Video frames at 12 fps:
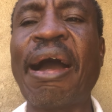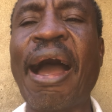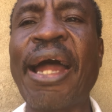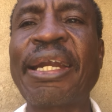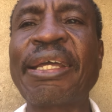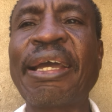
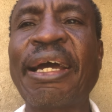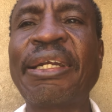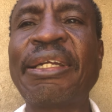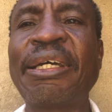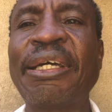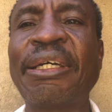and he
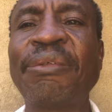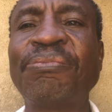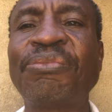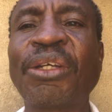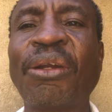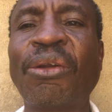had uh,
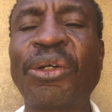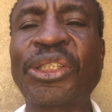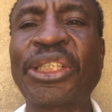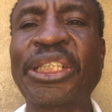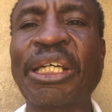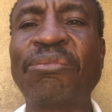
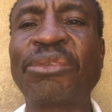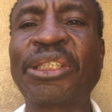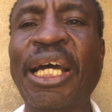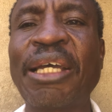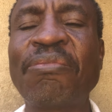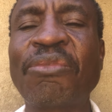lost some
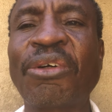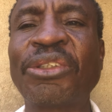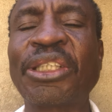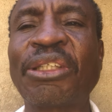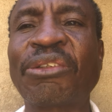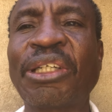time
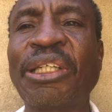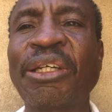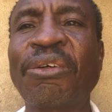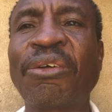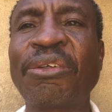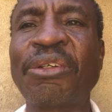
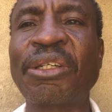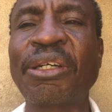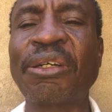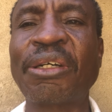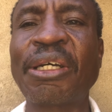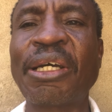concentrating on
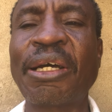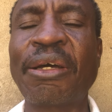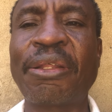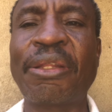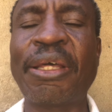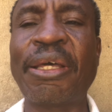
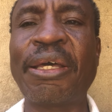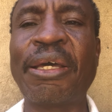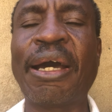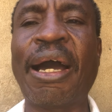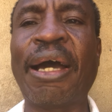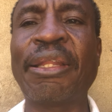
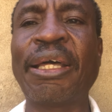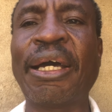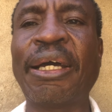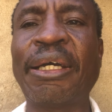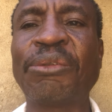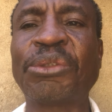the
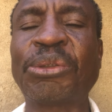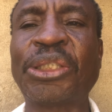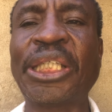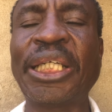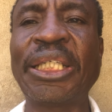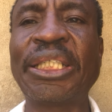other
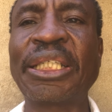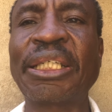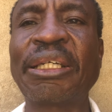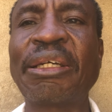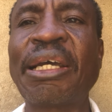seat,